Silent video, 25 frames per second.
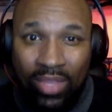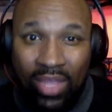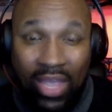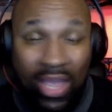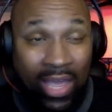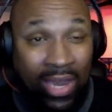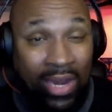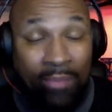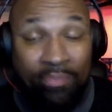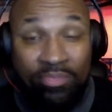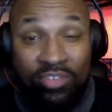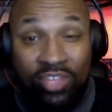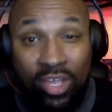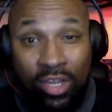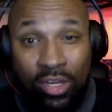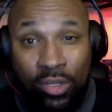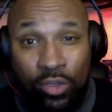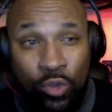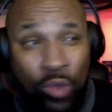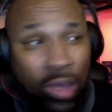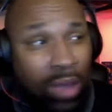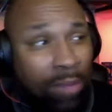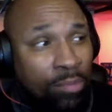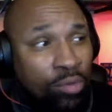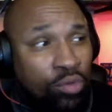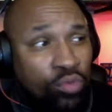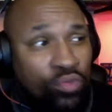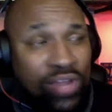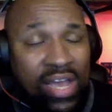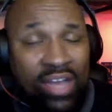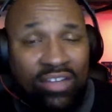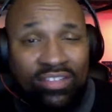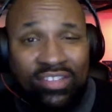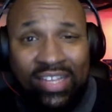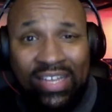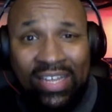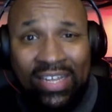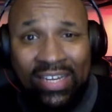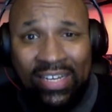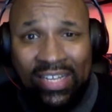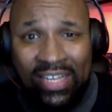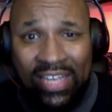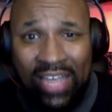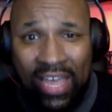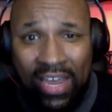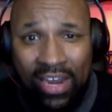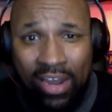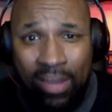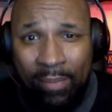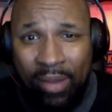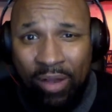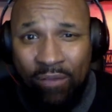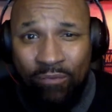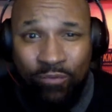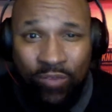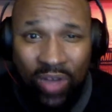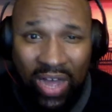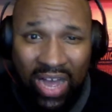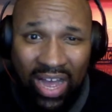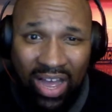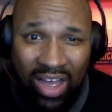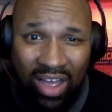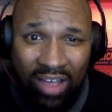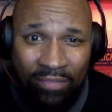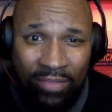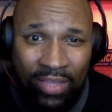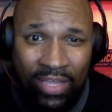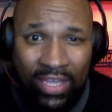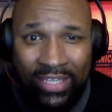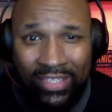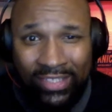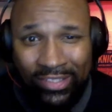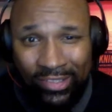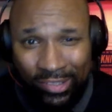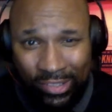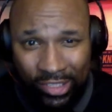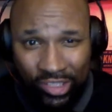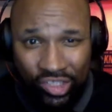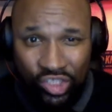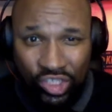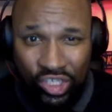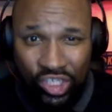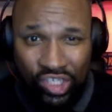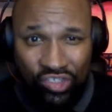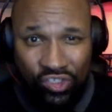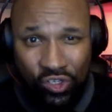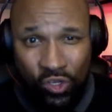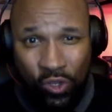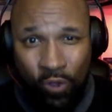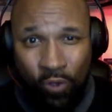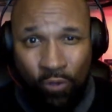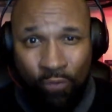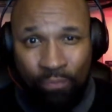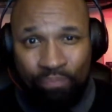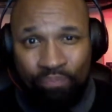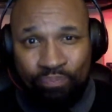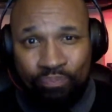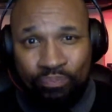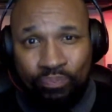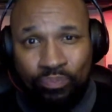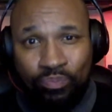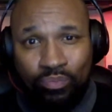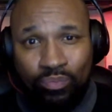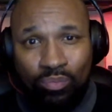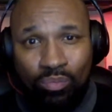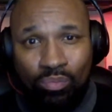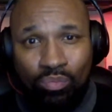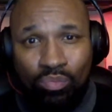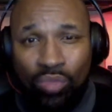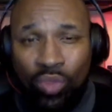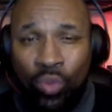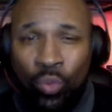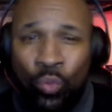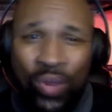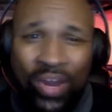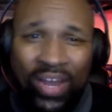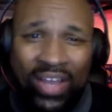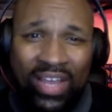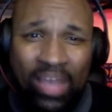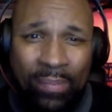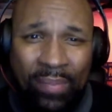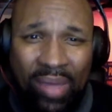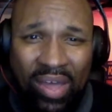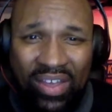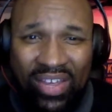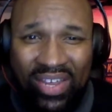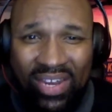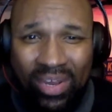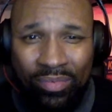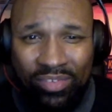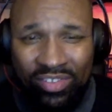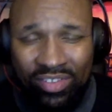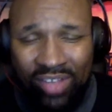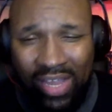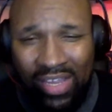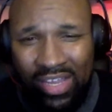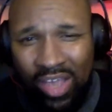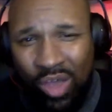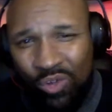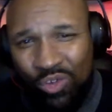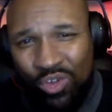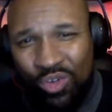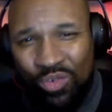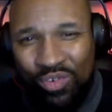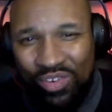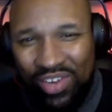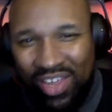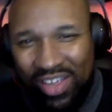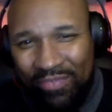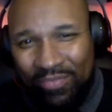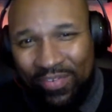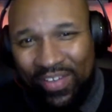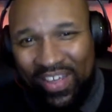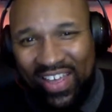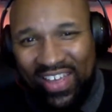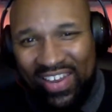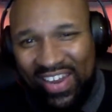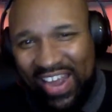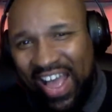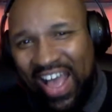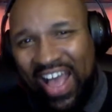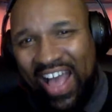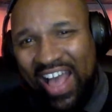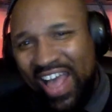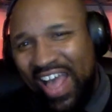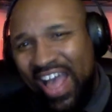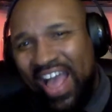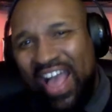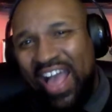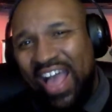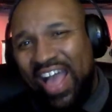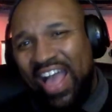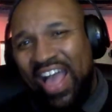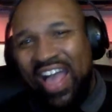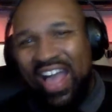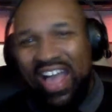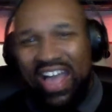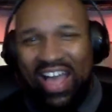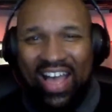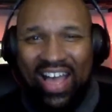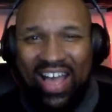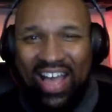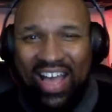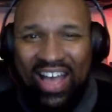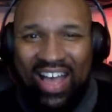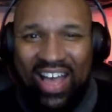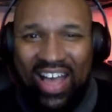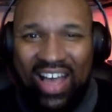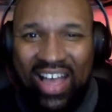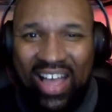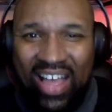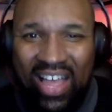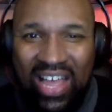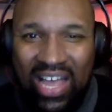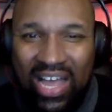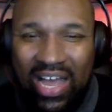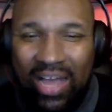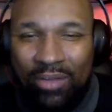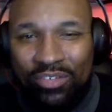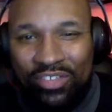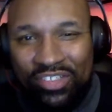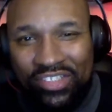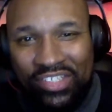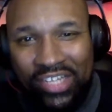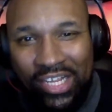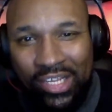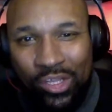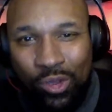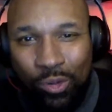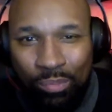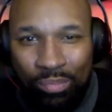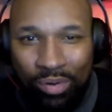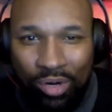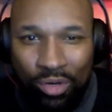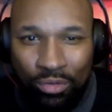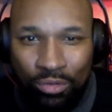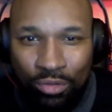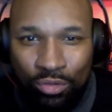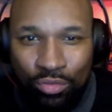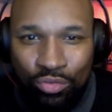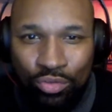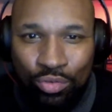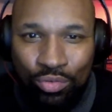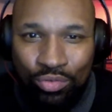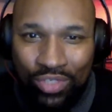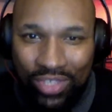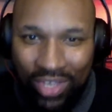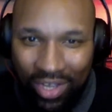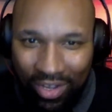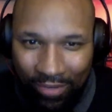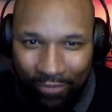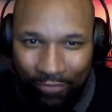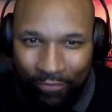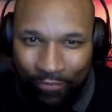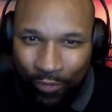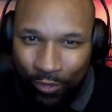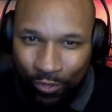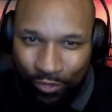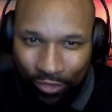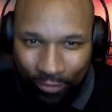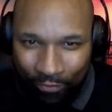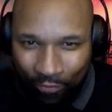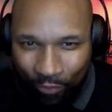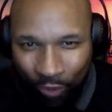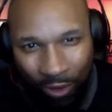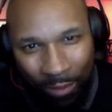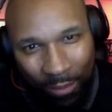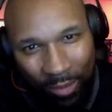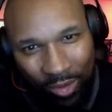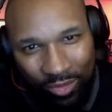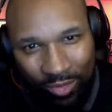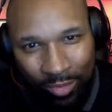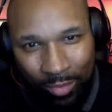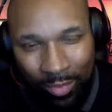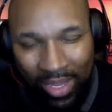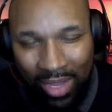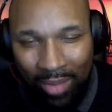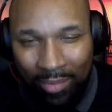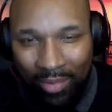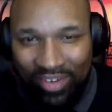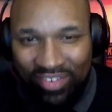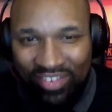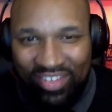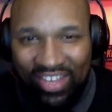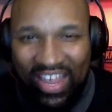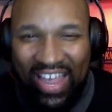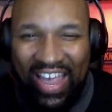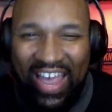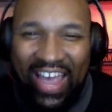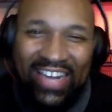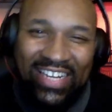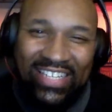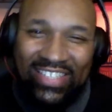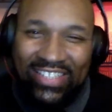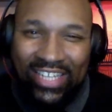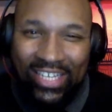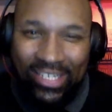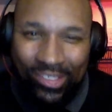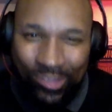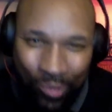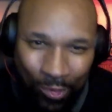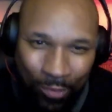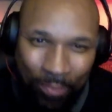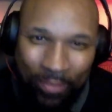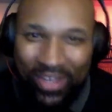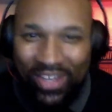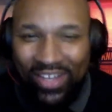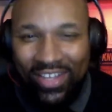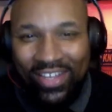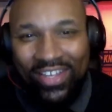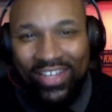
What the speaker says: And I'm telling you, I moved out to Indiana about 5-6 years ago. When I came out here, they was like, yo, you a Knicks fan? I was just like, yo, bro, you too young, first and foremost, to be able to say anything to me.